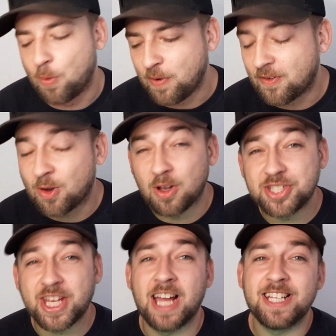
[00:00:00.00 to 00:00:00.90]
We've got
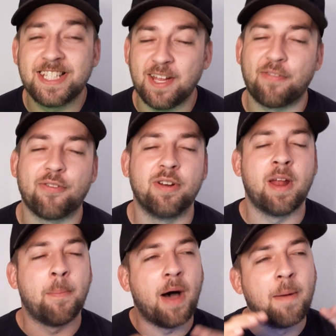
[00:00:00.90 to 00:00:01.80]
something
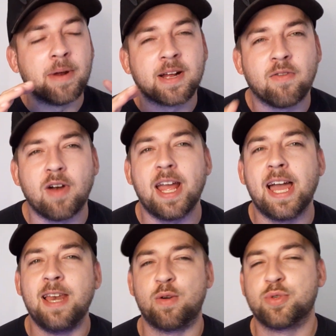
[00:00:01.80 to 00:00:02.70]
different, but I'm going to create
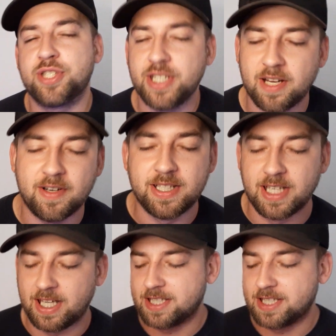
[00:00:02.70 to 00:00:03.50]
a little series here.